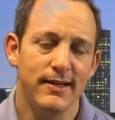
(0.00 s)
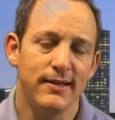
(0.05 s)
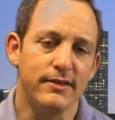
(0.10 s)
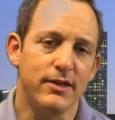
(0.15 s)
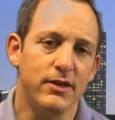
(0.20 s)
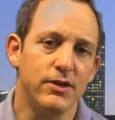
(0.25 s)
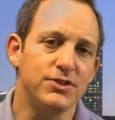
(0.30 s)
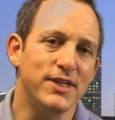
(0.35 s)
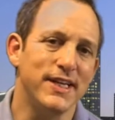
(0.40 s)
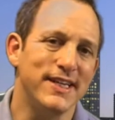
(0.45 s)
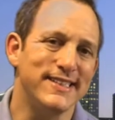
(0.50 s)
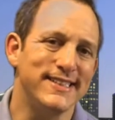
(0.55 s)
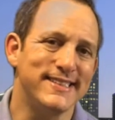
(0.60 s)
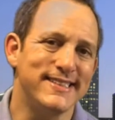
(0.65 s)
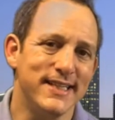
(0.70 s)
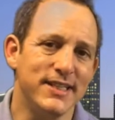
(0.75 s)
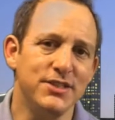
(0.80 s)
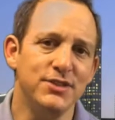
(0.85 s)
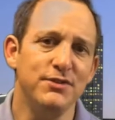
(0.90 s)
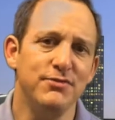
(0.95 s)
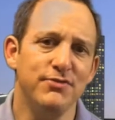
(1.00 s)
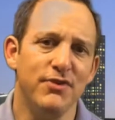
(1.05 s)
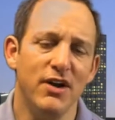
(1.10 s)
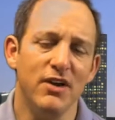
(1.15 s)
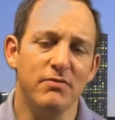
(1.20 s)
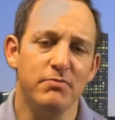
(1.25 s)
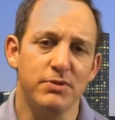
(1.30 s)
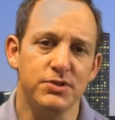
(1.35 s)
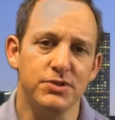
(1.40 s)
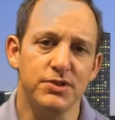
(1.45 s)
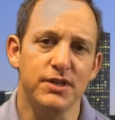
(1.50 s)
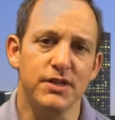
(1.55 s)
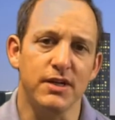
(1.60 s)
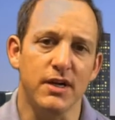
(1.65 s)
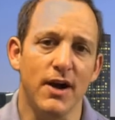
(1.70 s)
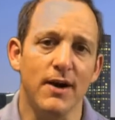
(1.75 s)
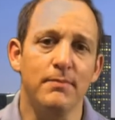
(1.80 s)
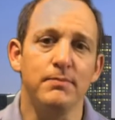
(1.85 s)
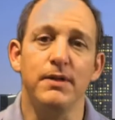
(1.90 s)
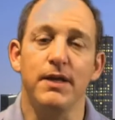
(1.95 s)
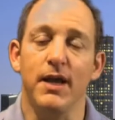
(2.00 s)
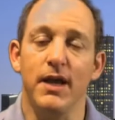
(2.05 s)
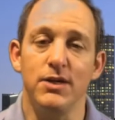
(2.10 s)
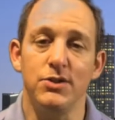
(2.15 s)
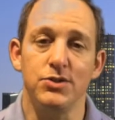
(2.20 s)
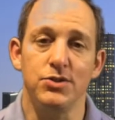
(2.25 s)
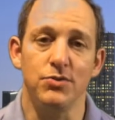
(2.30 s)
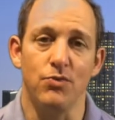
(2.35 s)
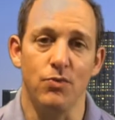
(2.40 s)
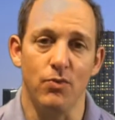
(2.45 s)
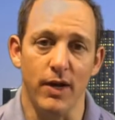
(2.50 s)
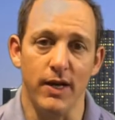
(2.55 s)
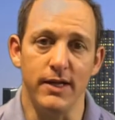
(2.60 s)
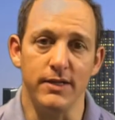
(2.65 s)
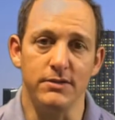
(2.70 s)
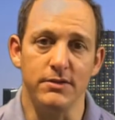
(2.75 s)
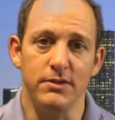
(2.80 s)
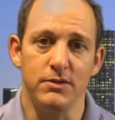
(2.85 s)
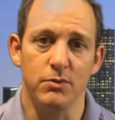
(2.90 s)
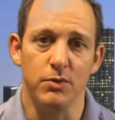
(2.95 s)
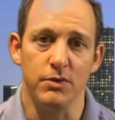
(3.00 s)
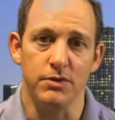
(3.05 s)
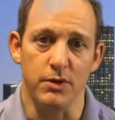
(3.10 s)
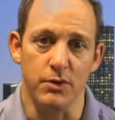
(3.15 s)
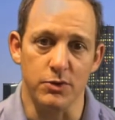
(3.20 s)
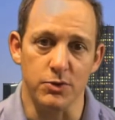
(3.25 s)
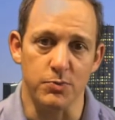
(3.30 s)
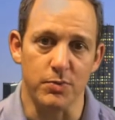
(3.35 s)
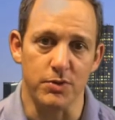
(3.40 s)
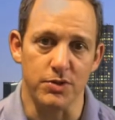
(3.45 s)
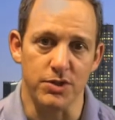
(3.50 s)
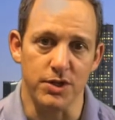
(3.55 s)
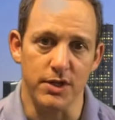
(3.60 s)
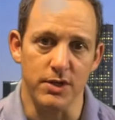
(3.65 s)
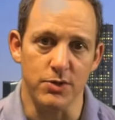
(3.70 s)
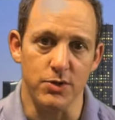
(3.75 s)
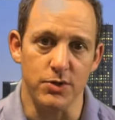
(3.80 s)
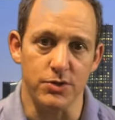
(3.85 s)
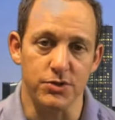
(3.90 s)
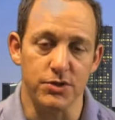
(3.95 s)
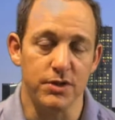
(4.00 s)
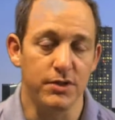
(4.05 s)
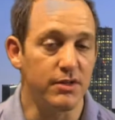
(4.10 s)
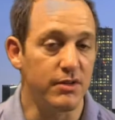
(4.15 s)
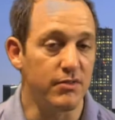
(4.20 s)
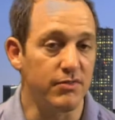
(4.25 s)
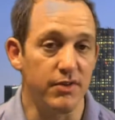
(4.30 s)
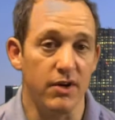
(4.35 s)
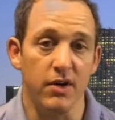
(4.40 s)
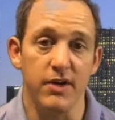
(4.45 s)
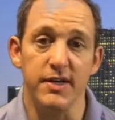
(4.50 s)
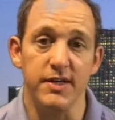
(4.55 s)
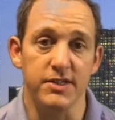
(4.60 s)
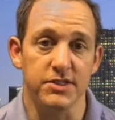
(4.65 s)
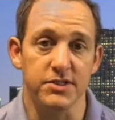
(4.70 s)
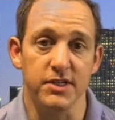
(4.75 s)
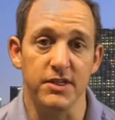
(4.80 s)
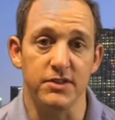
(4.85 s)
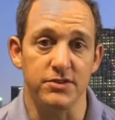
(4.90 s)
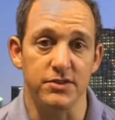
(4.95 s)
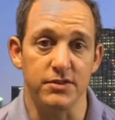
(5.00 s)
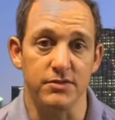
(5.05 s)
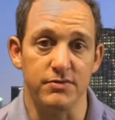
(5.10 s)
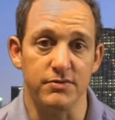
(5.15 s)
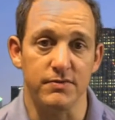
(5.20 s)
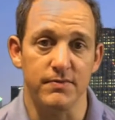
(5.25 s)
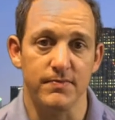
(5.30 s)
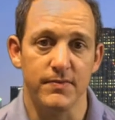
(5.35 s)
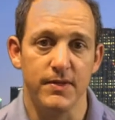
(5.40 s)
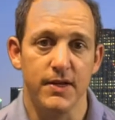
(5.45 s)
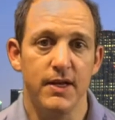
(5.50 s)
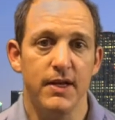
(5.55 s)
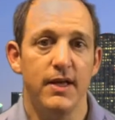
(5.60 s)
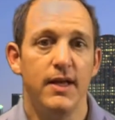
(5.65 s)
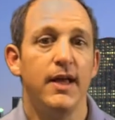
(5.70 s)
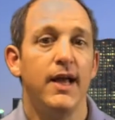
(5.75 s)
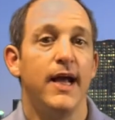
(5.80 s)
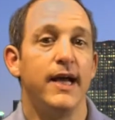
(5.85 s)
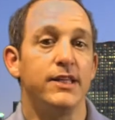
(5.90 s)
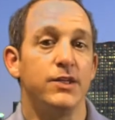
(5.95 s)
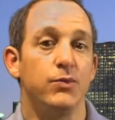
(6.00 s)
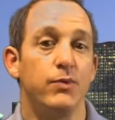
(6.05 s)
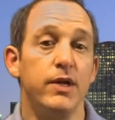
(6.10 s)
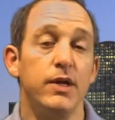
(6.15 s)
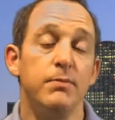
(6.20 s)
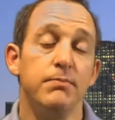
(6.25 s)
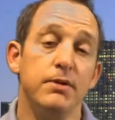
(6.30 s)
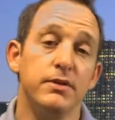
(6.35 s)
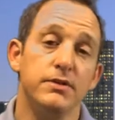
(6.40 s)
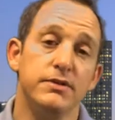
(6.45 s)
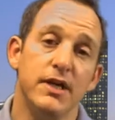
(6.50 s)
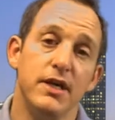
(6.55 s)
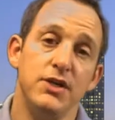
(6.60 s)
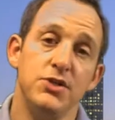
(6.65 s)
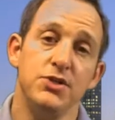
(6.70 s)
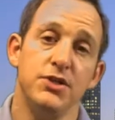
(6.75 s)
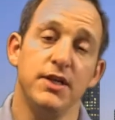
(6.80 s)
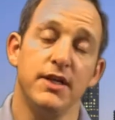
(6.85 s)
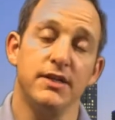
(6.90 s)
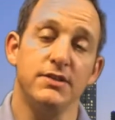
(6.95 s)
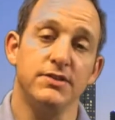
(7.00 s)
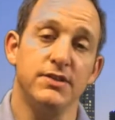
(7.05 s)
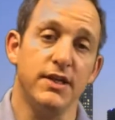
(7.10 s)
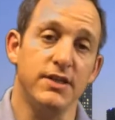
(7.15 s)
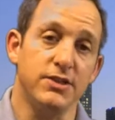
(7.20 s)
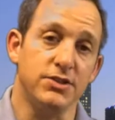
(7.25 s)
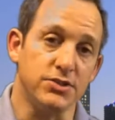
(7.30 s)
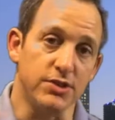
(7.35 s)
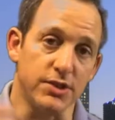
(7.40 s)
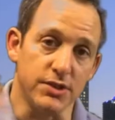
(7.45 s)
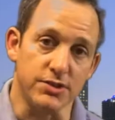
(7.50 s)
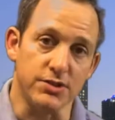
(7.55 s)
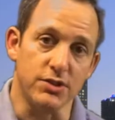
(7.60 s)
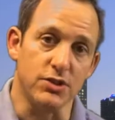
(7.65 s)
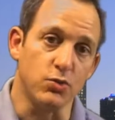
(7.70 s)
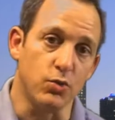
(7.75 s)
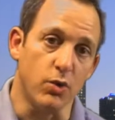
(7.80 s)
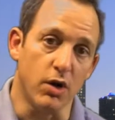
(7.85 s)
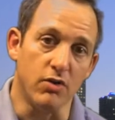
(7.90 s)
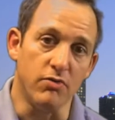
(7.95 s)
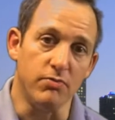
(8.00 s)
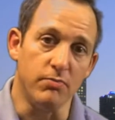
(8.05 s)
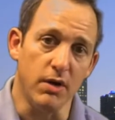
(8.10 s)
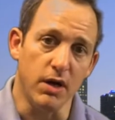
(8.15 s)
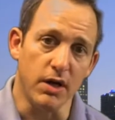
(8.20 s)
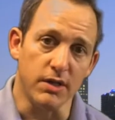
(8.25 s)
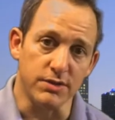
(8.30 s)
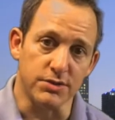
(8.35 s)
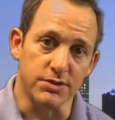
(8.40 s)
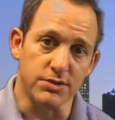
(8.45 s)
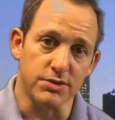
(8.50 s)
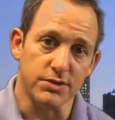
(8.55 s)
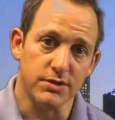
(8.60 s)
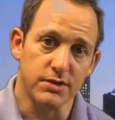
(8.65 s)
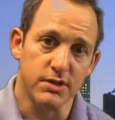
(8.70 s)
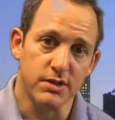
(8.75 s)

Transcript: There's a 65% complication rate with those procedures. They're very extensive. And the rehabilitation can take 6 to 12 months.